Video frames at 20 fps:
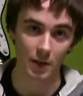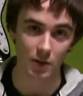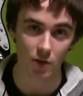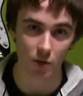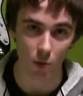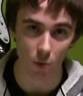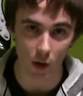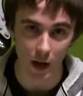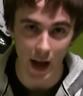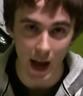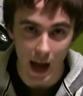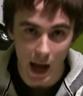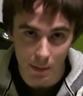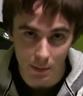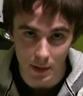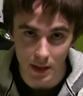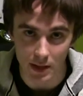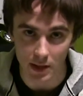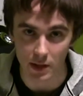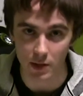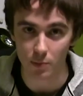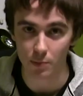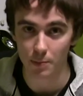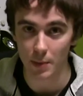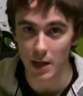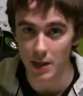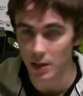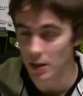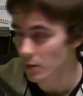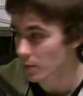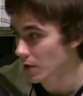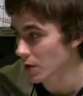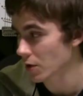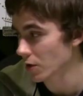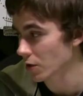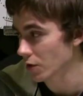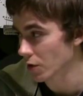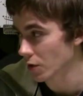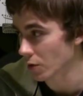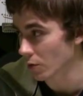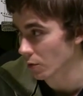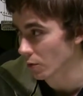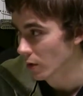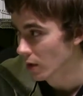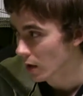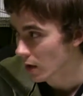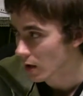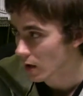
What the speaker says: So what happens, basically what you can do